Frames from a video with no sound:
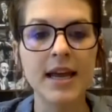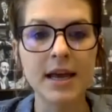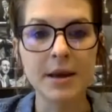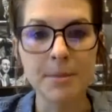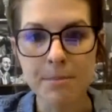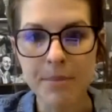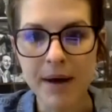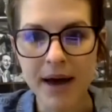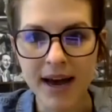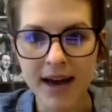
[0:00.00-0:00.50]

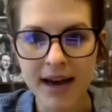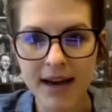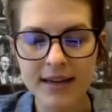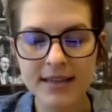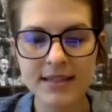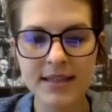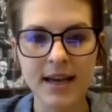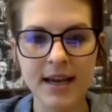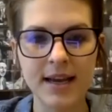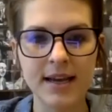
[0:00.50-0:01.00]

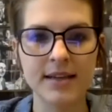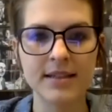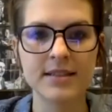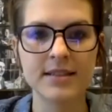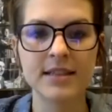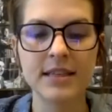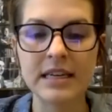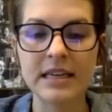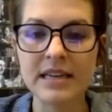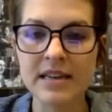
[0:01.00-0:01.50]
impact and
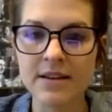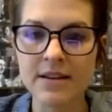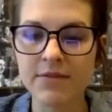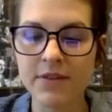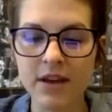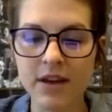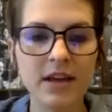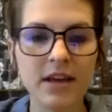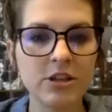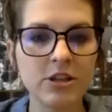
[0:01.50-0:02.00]

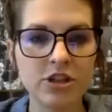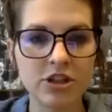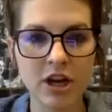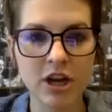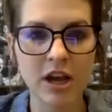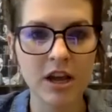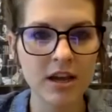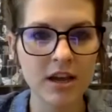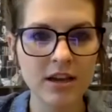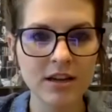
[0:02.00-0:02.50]
significant
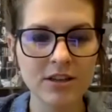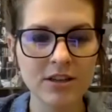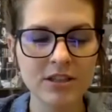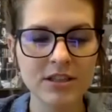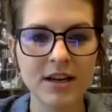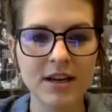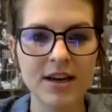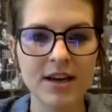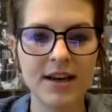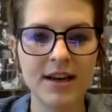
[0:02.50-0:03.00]
change,